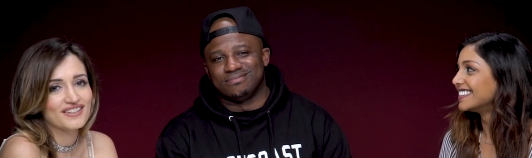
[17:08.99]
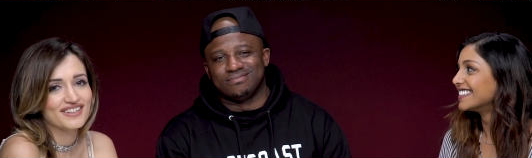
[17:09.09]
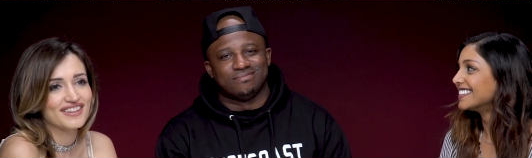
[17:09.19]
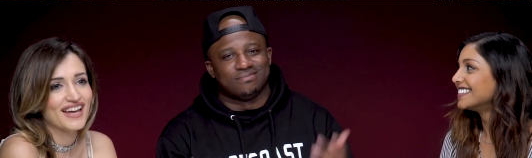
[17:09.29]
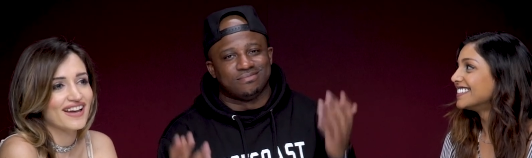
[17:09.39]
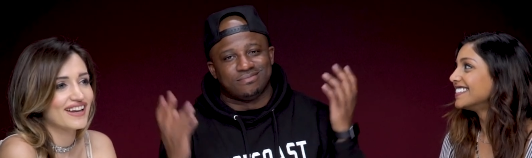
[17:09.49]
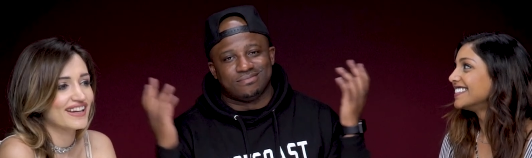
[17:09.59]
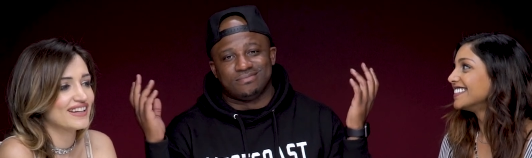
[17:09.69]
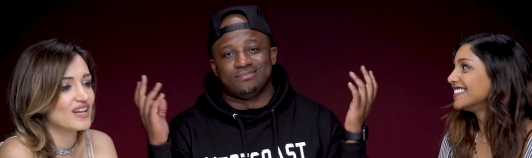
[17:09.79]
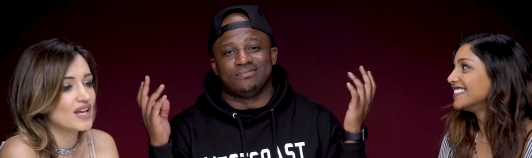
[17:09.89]
Speaker 1: Look at that.
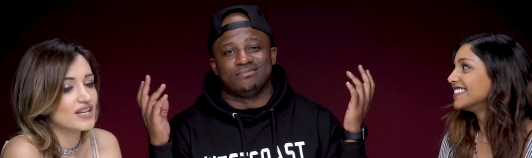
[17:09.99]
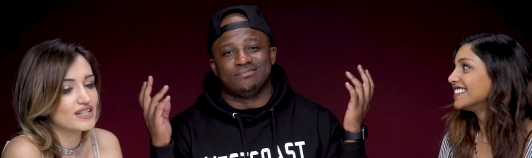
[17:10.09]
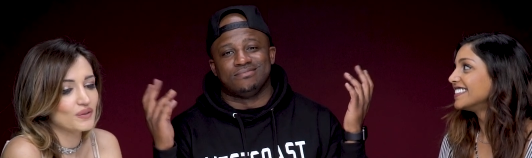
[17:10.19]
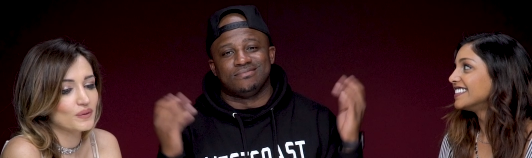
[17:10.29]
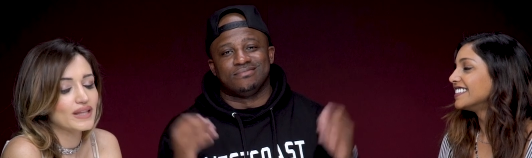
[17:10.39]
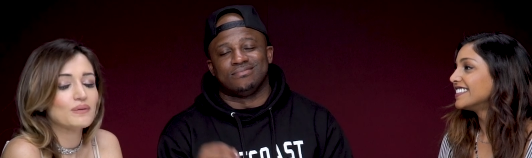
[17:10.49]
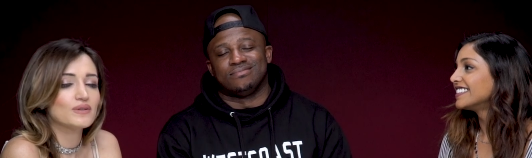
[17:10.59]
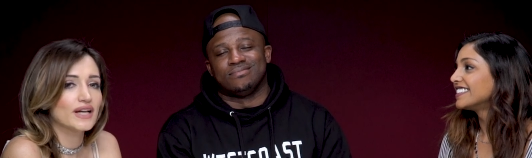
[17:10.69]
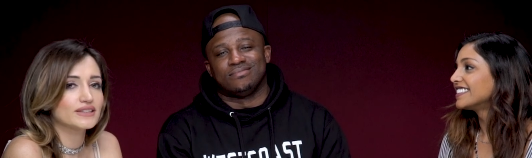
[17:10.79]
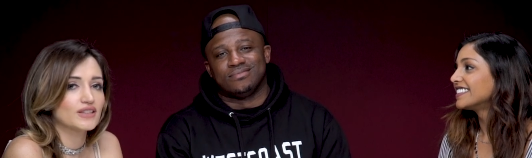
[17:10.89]
So we like when
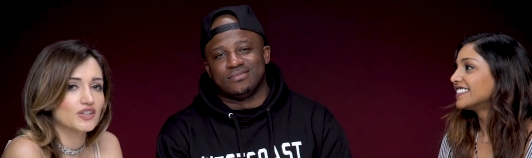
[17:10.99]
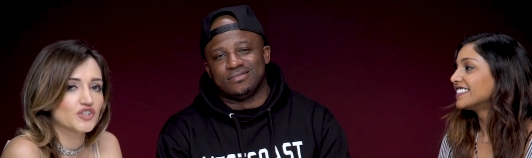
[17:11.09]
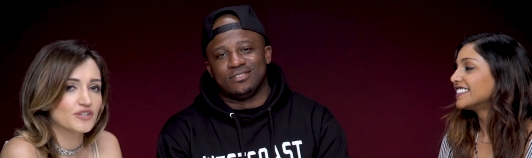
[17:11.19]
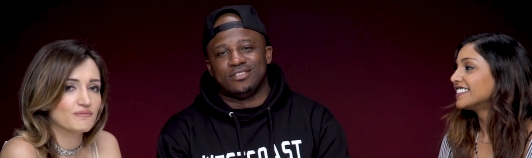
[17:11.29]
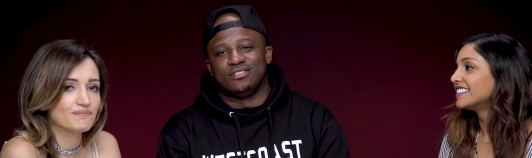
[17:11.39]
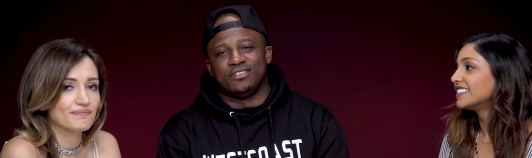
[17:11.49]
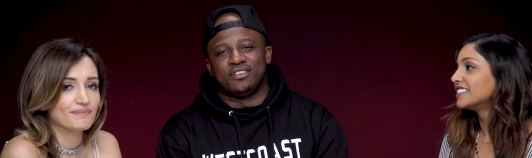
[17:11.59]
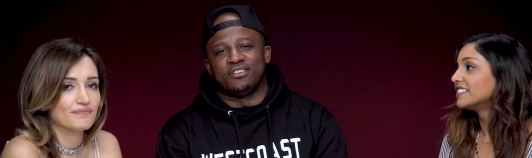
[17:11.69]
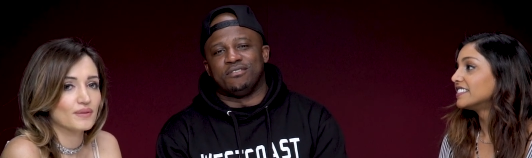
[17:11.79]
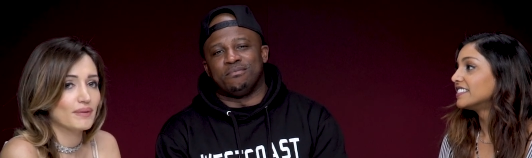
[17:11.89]
you guys talk shit
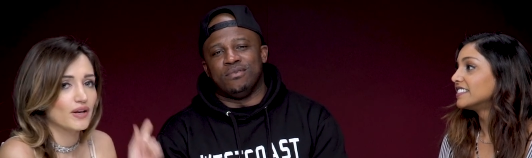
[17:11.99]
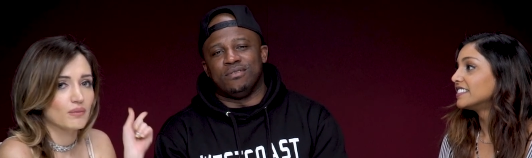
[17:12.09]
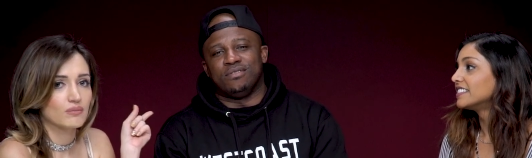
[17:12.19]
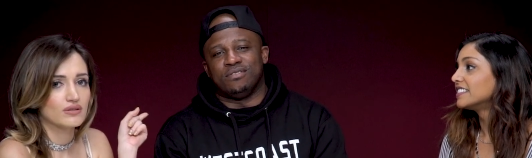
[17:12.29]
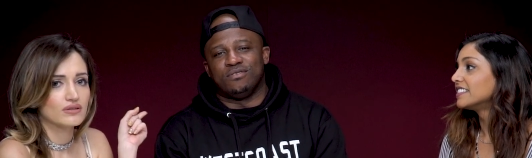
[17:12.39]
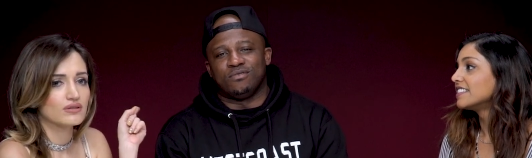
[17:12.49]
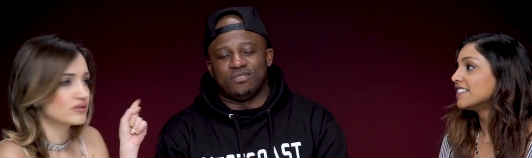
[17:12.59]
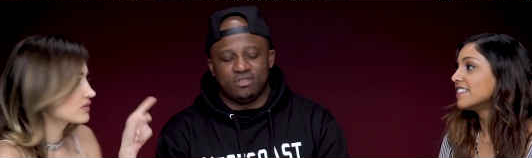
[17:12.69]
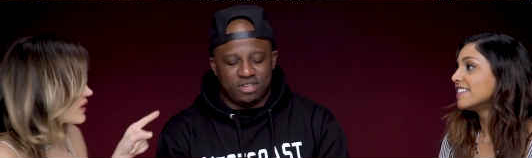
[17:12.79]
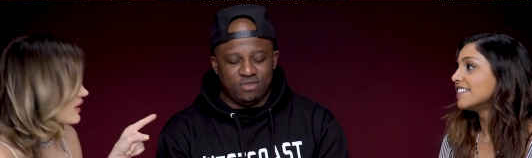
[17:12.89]
about him.
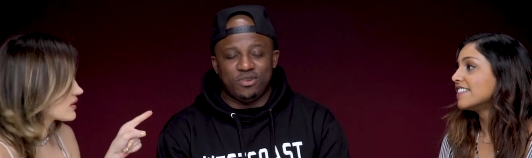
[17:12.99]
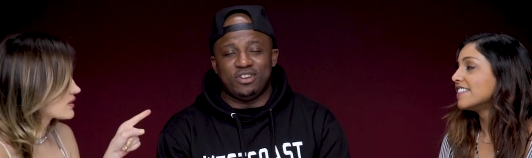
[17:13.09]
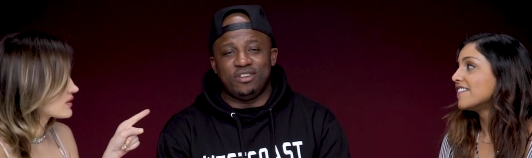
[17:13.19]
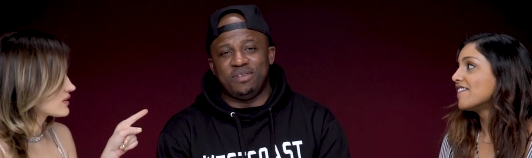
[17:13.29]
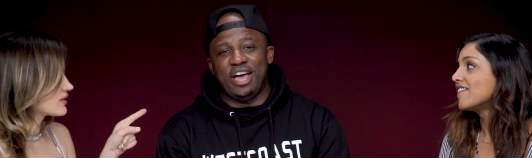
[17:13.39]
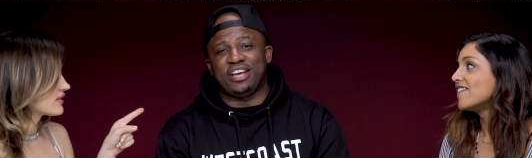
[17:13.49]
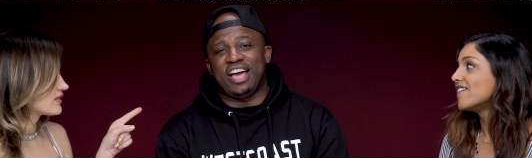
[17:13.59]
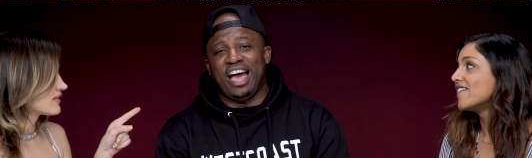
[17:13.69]
Speaker 2: Get rid of the black